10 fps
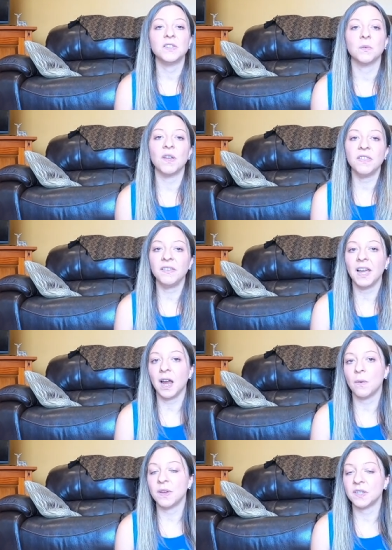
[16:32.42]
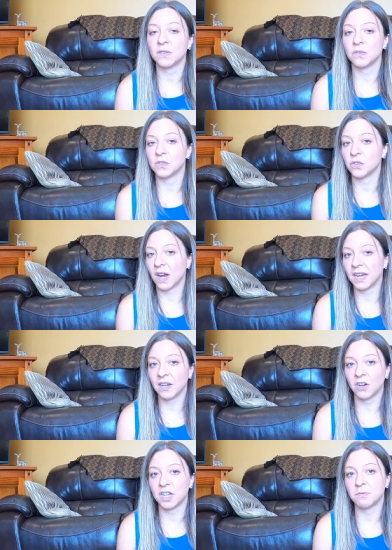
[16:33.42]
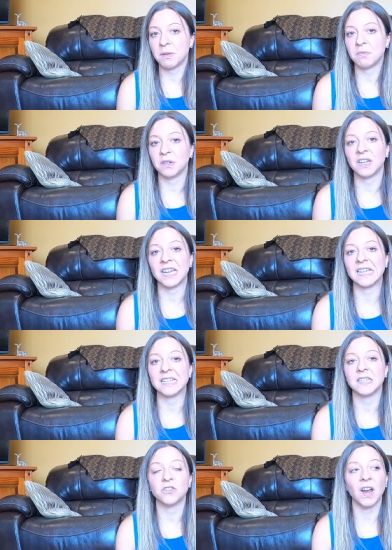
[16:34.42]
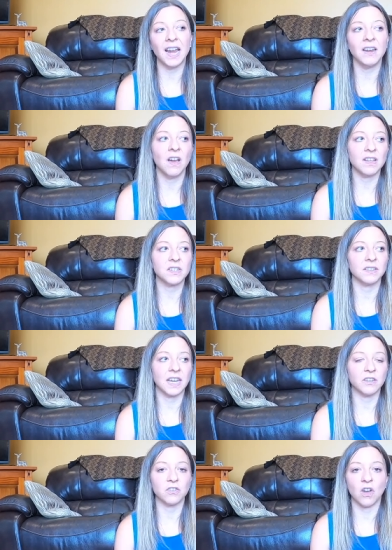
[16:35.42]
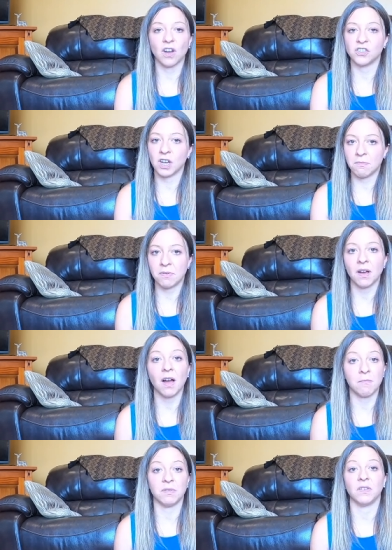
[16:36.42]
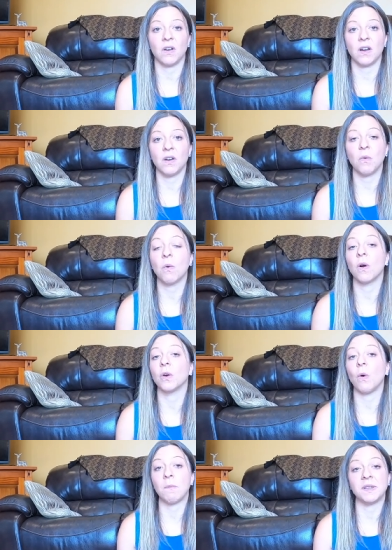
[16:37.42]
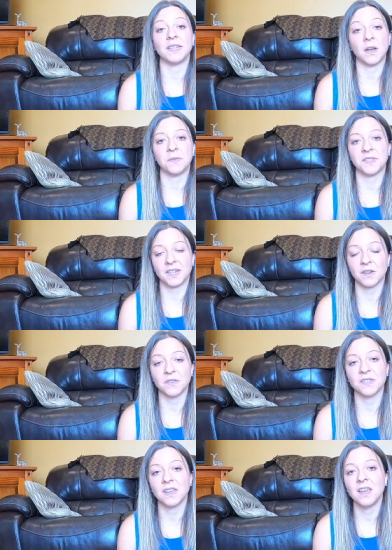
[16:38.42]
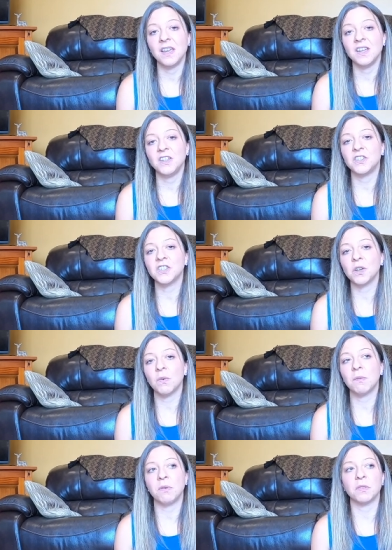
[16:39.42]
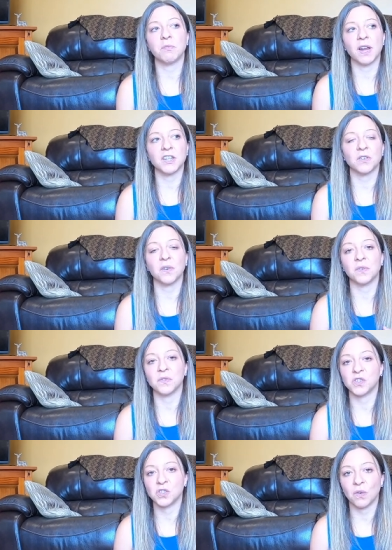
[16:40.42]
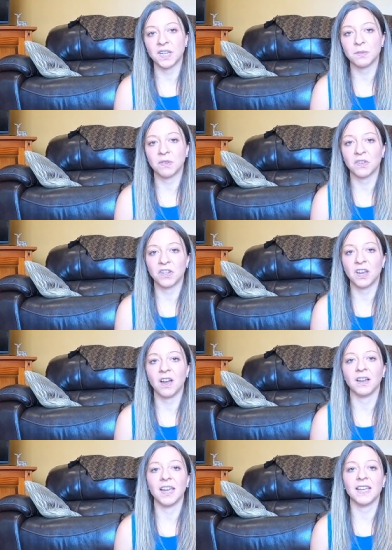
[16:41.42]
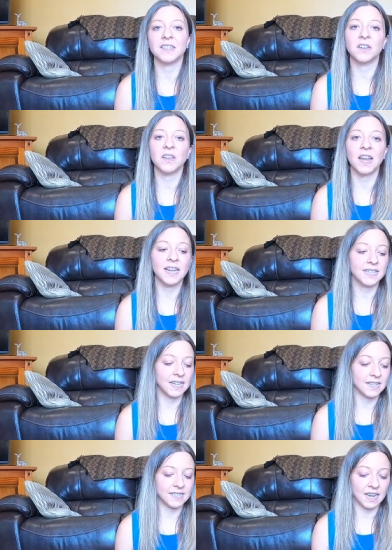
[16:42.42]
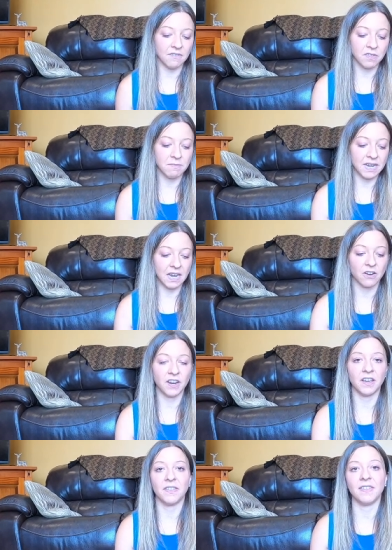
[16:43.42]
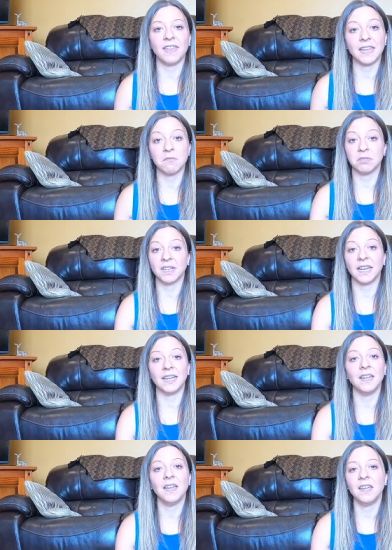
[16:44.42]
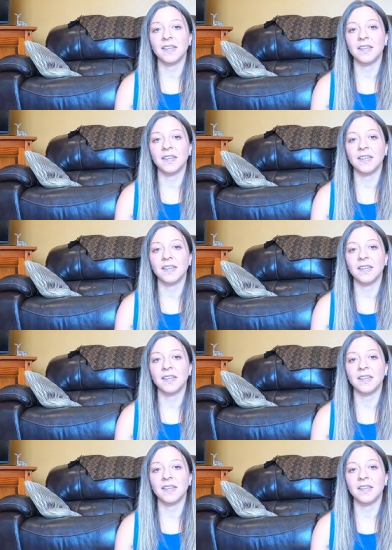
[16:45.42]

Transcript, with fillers: So one thing that I always try to encourage people is try not to let your dog jump up a lot or go up and down stairs. You just don't want to put the pressure on those joints when they're young. It's a good idea to give them an area that they can play.